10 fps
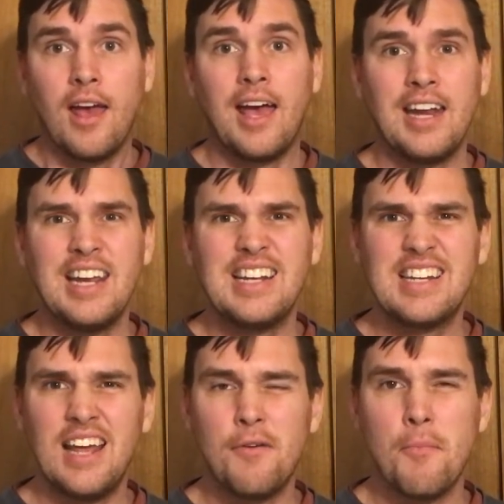and he
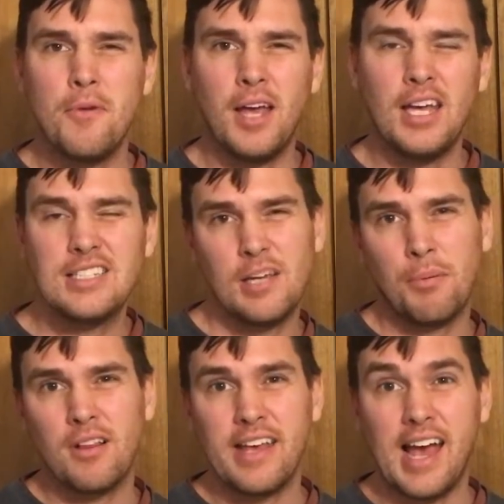
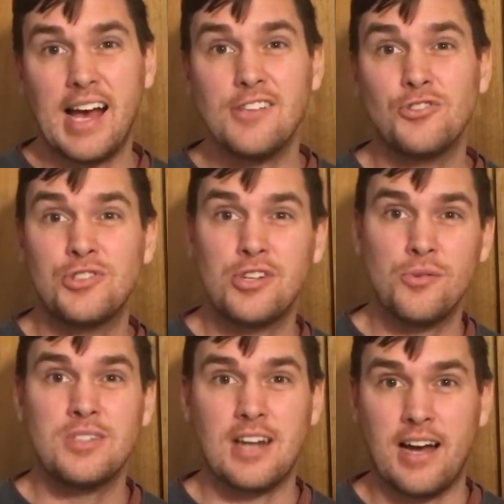typically has
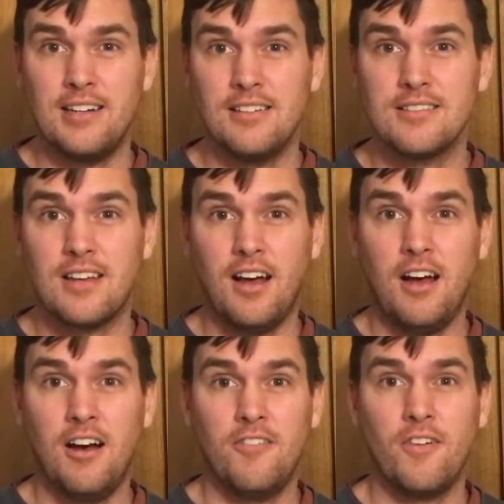two styles
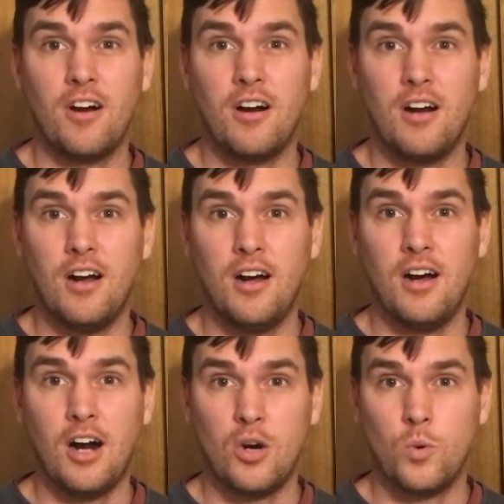of
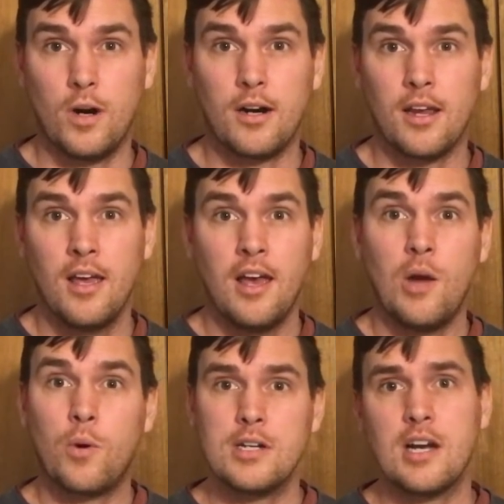artwork.
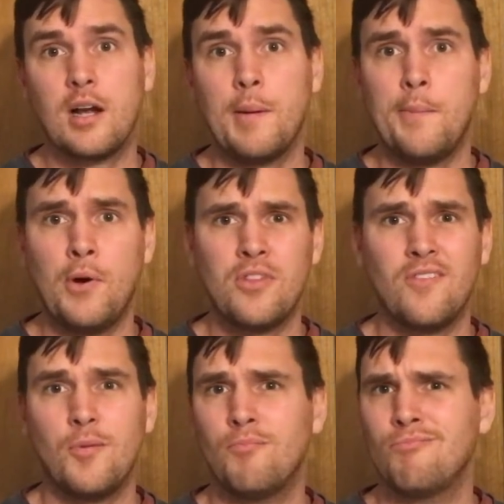And we're going to talk about both
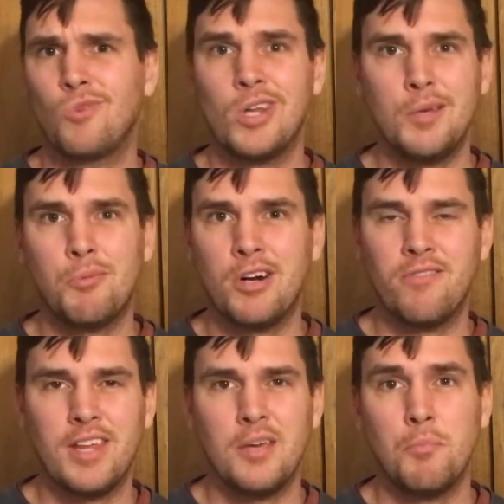of them really
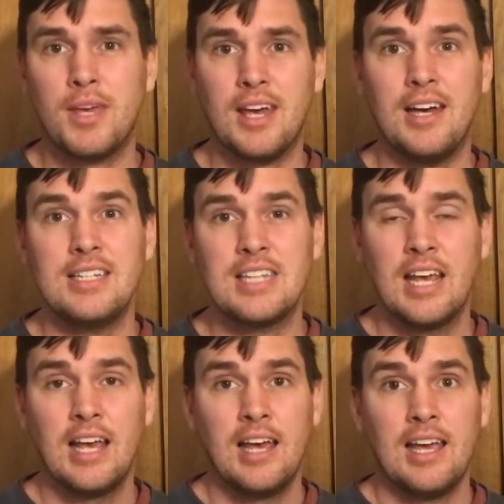briefly because
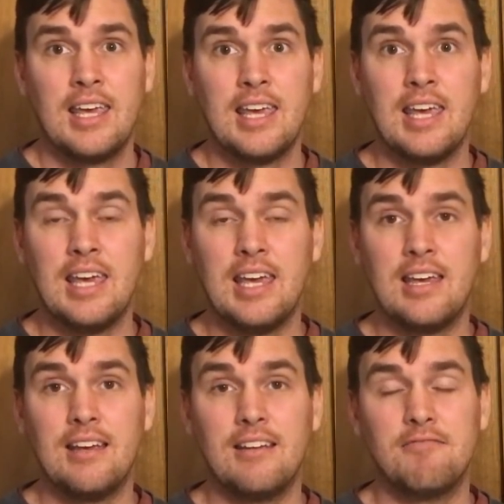
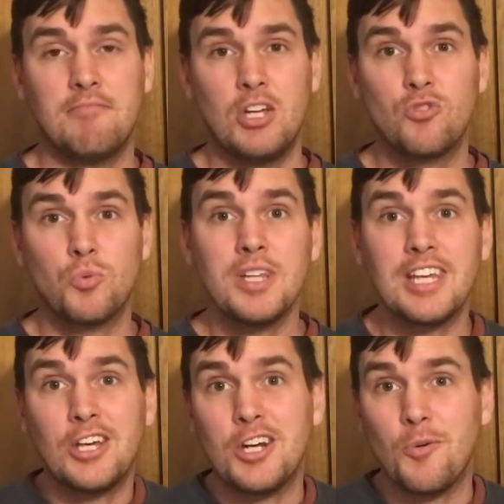he is
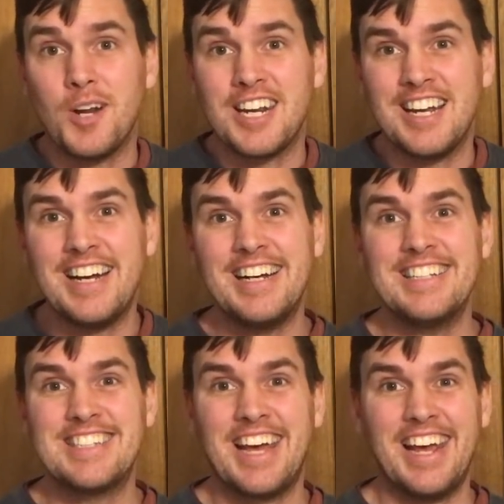really good at what he
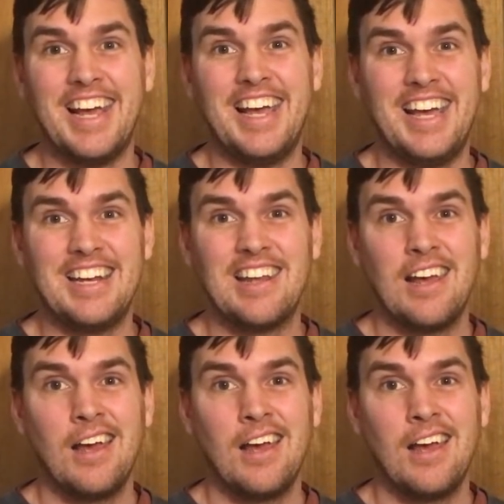does, and